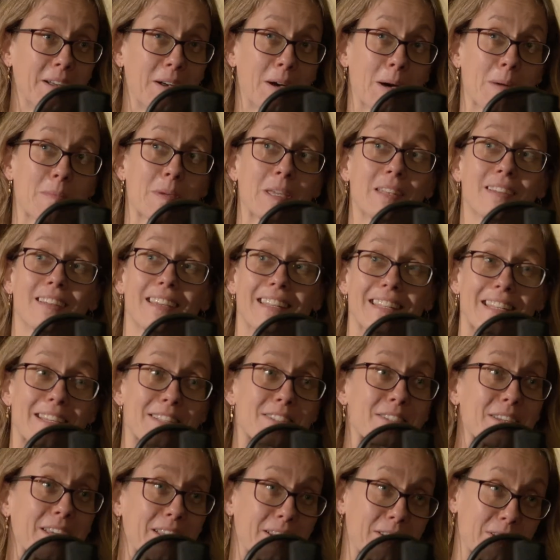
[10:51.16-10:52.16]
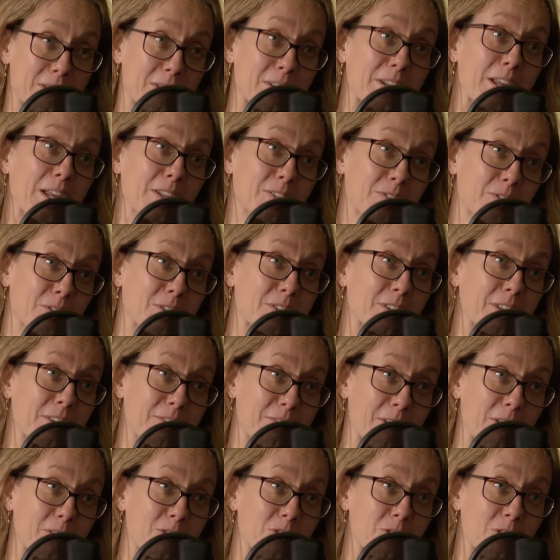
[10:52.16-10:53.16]
I mean, it is an interesting
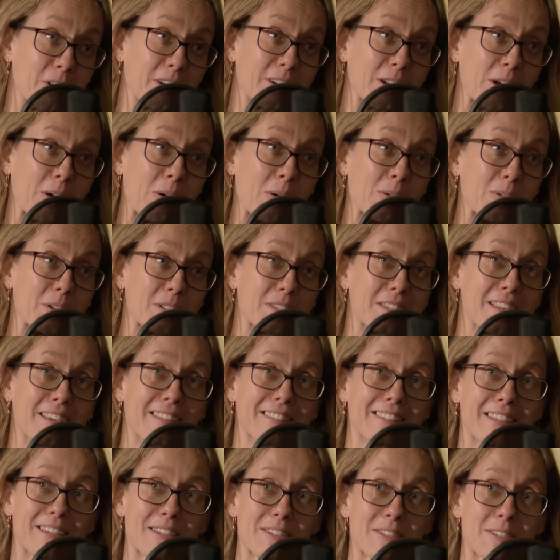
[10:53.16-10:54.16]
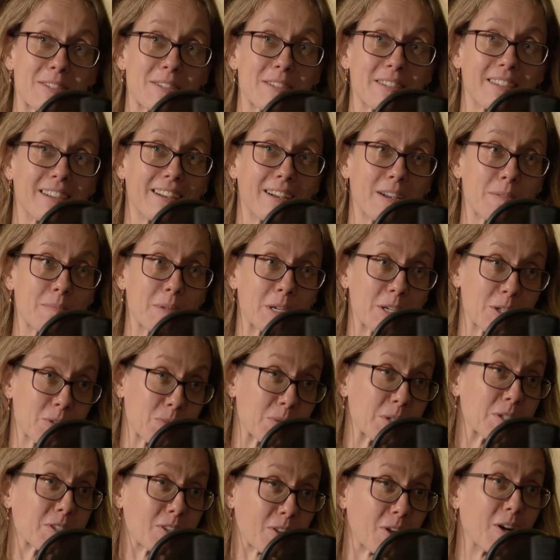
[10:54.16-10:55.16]
venture, and I always say this because
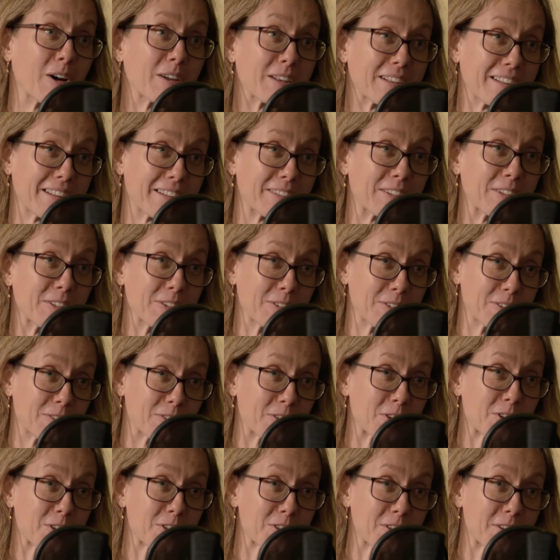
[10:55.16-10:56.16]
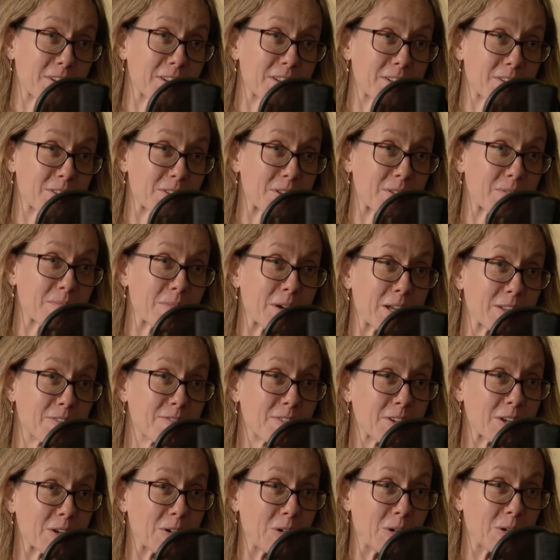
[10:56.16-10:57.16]
we started it at universities. It might
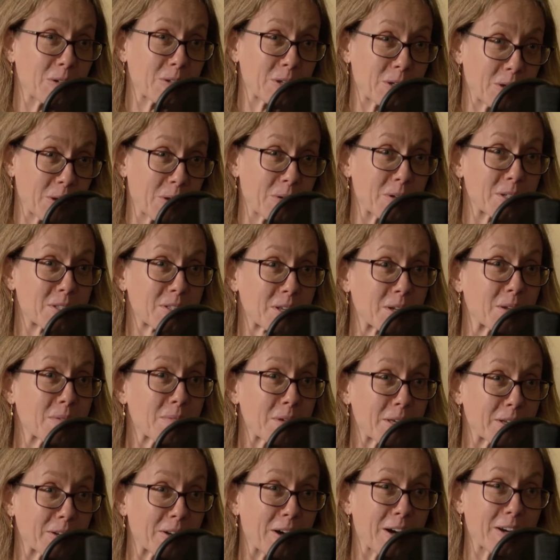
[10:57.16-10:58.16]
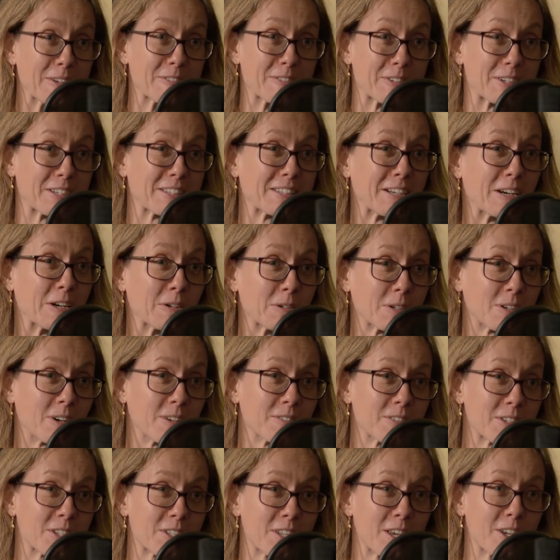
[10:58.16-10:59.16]
feel, it's going to be an ivory tower
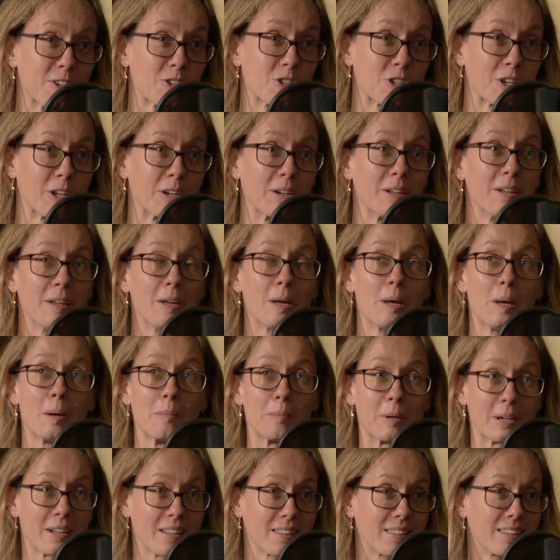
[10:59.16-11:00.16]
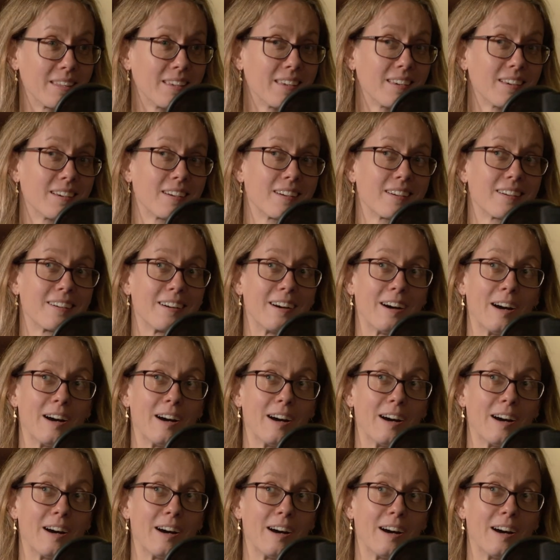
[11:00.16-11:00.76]
conversation, but I think